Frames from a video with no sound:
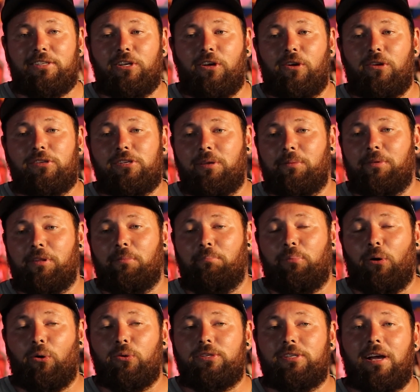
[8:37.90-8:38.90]
know, some of the
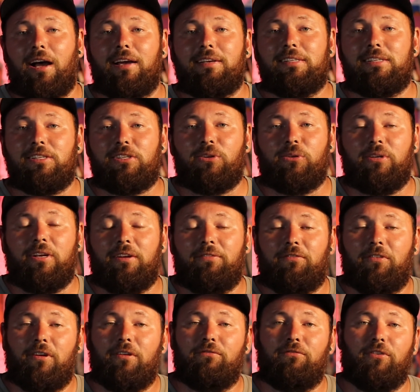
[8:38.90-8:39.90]
bolt sizes are
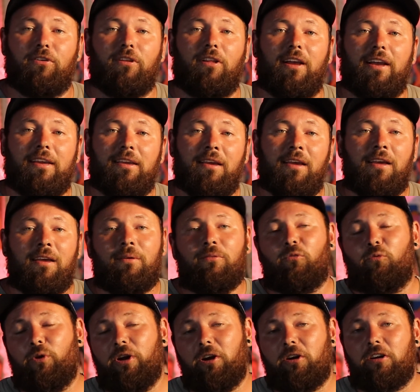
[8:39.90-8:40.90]
different for like
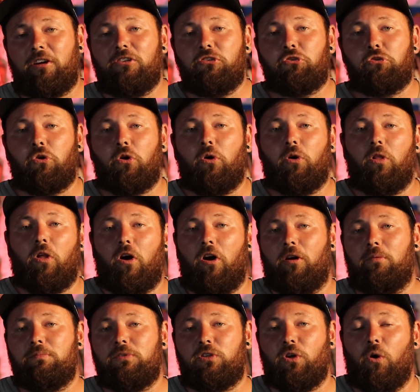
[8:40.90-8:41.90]
rear control
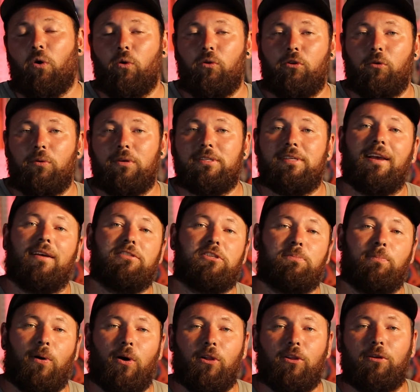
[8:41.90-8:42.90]
arms. The older ones have
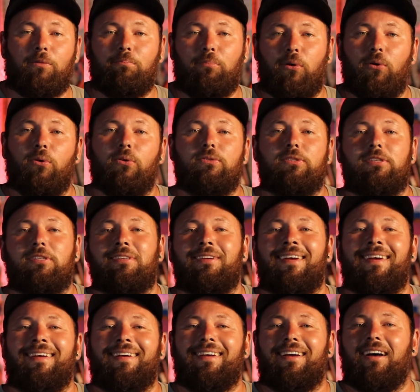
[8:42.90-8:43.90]
smaller bolts,
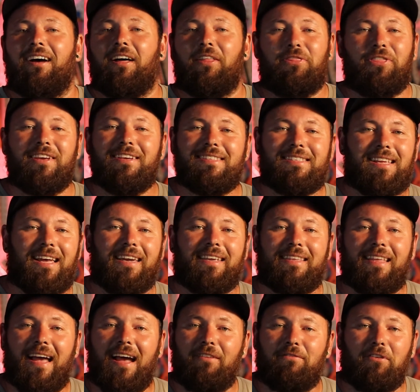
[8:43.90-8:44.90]
things like
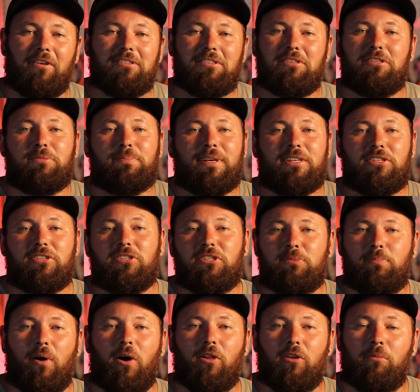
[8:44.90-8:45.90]
that. Front suspension,
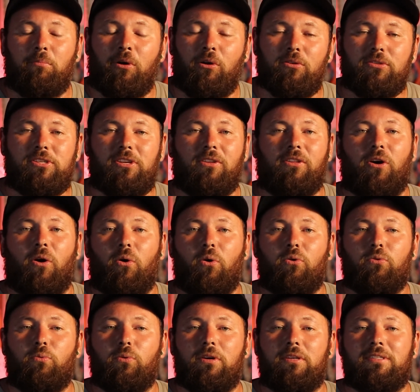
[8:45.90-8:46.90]
smaller bolts on the
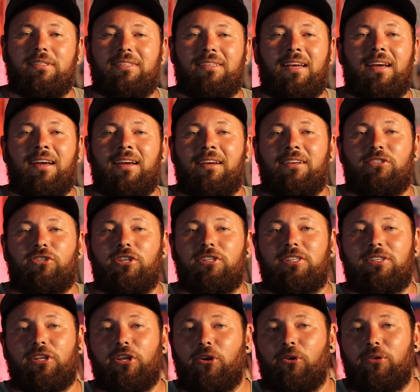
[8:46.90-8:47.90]
old ones,
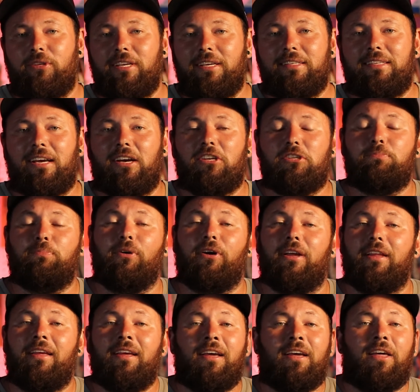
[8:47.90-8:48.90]
just little details.
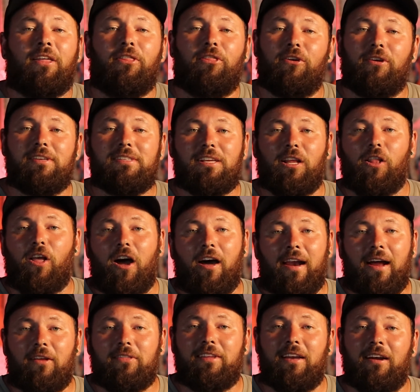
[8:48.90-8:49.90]
But there is a lot
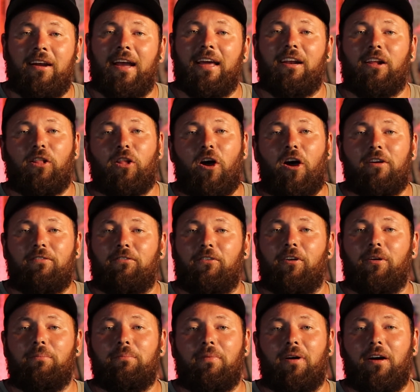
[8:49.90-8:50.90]
out there, and a lot
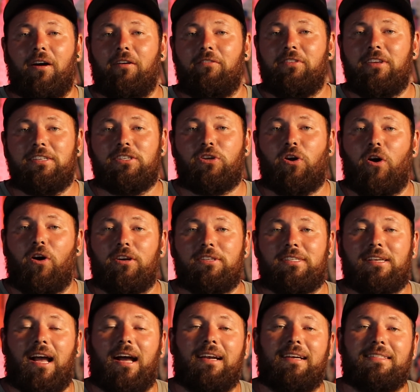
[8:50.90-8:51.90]
of these
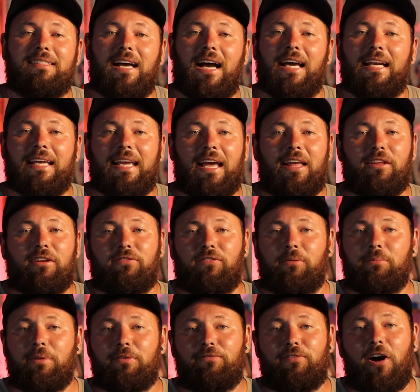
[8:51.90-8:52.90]
cars kind of tie together
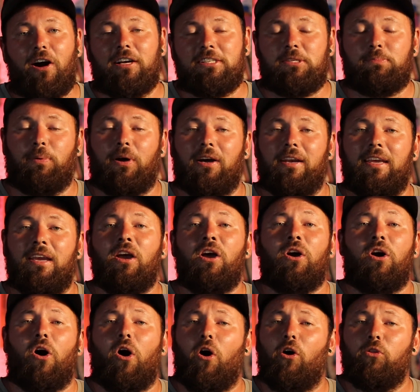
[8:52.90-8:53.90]
from the Fox body
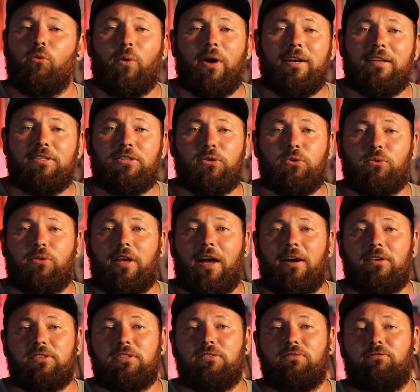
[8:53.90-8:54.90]
all the way to
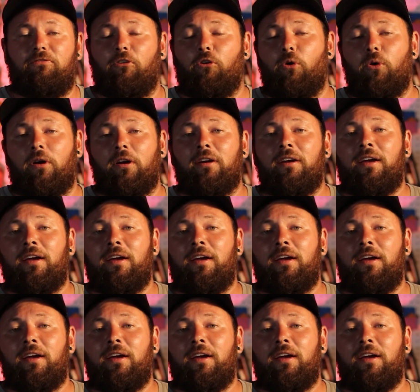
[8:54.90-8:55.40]
2004.